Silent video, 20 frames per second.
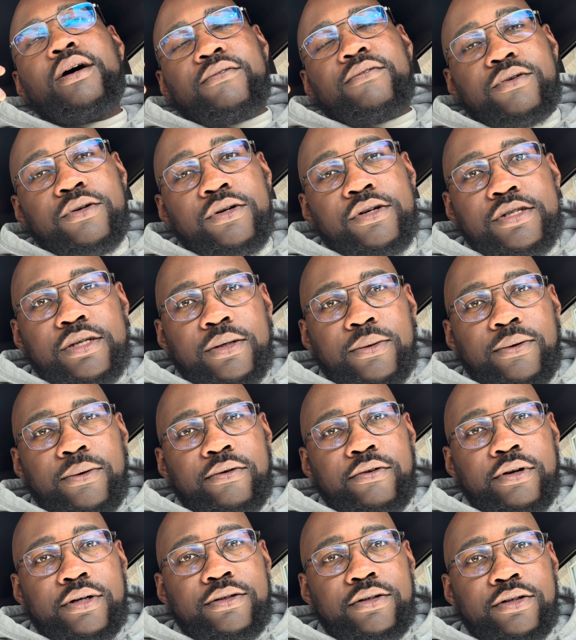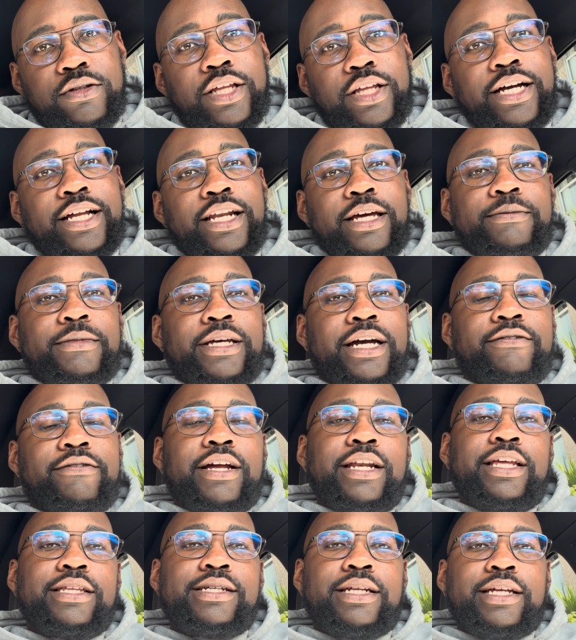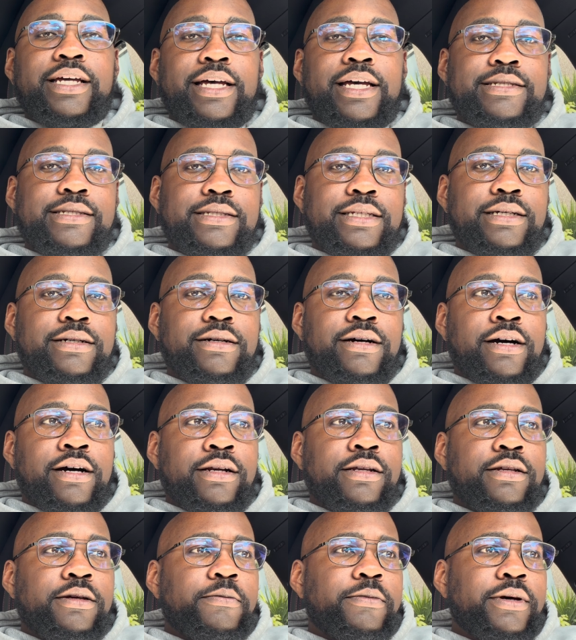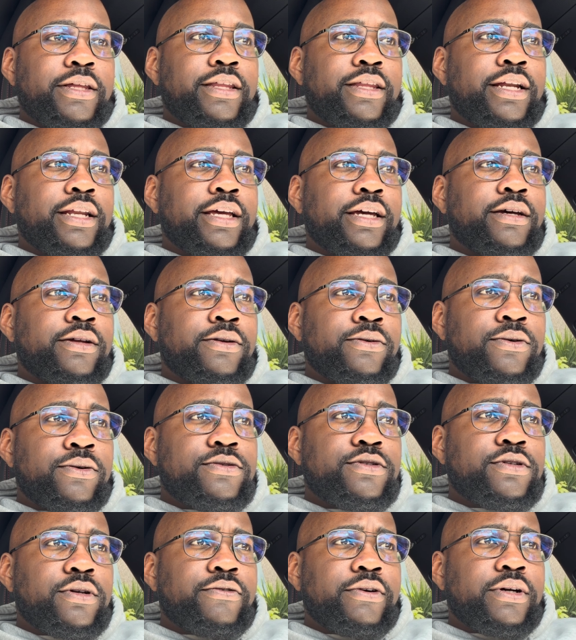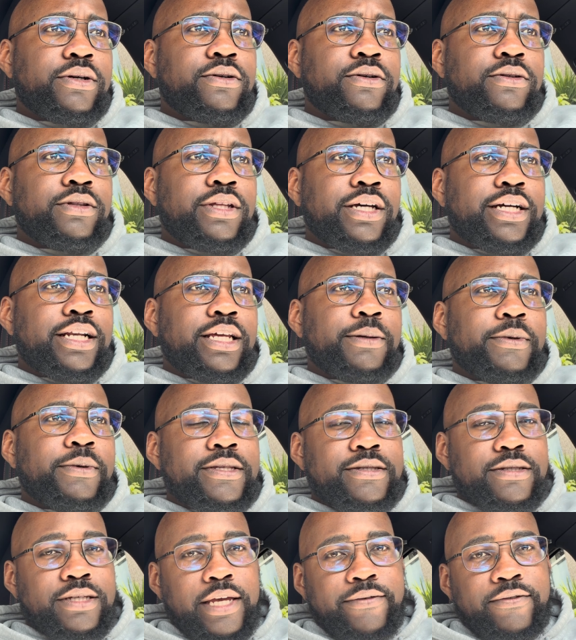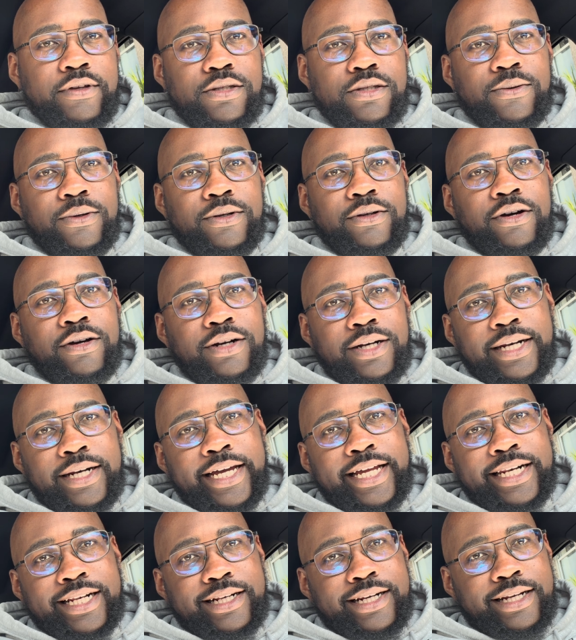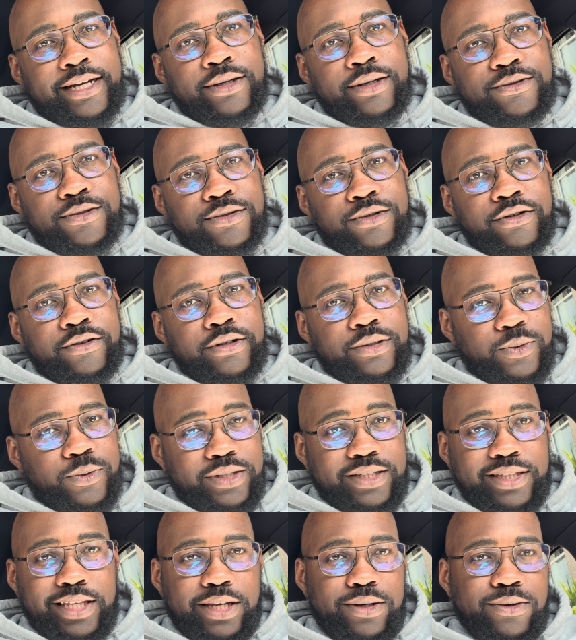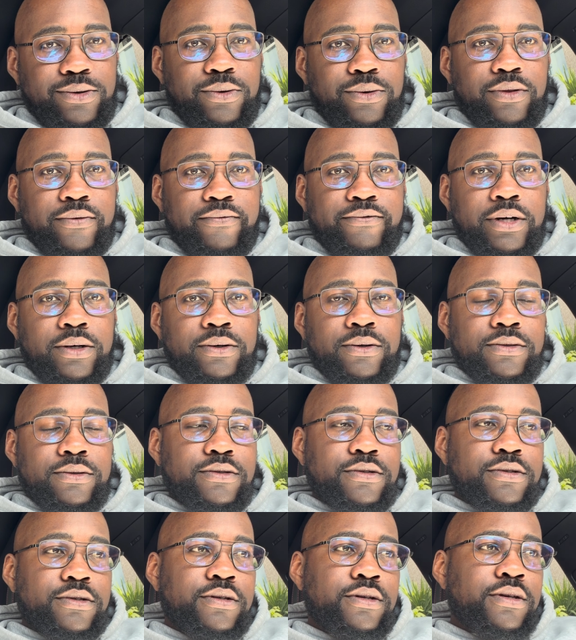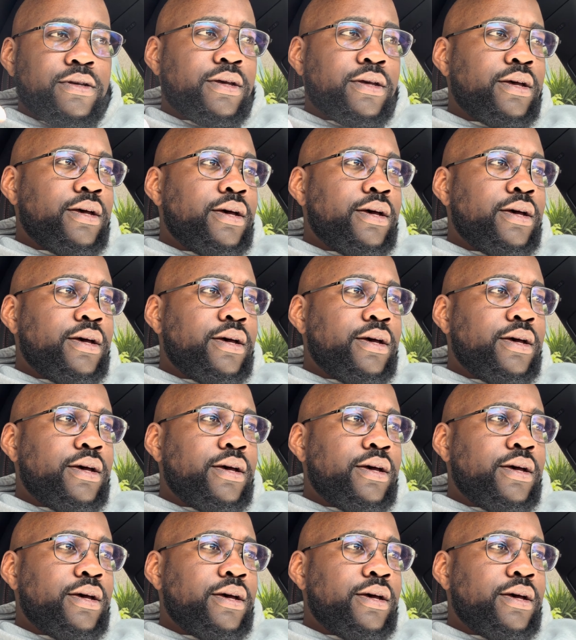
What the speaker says: Of course, it will record the clip directly to the SD card, but then it can also record the clip and save it to an online cloud storage, which they call the Vault.